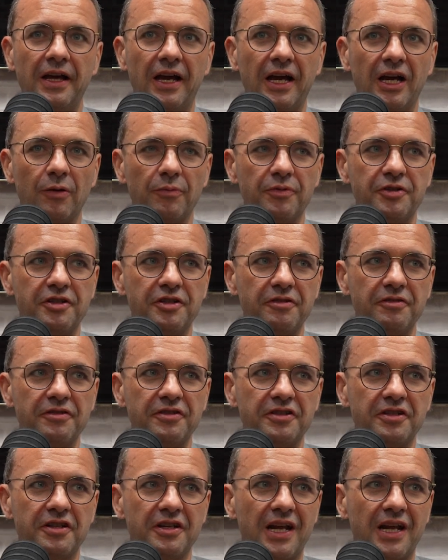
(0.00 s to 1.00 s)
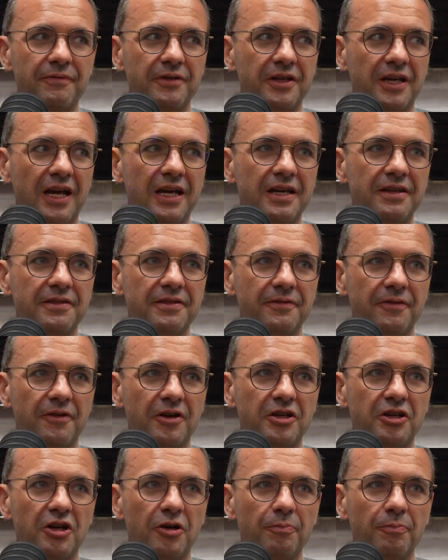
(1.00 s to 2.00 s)
help students to navigate the
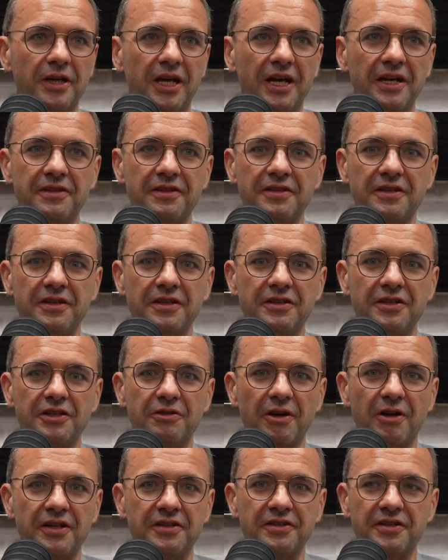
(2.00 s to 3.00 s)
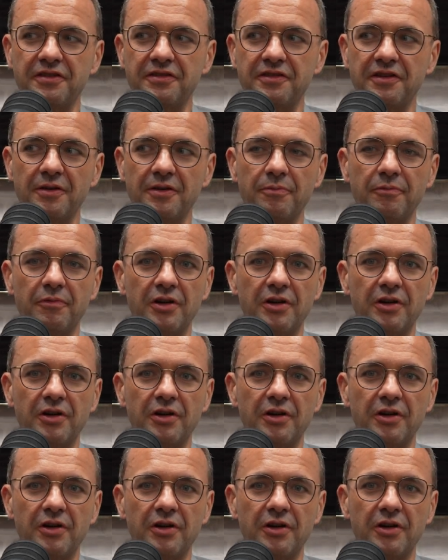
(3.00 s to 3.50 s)
very complicated US system,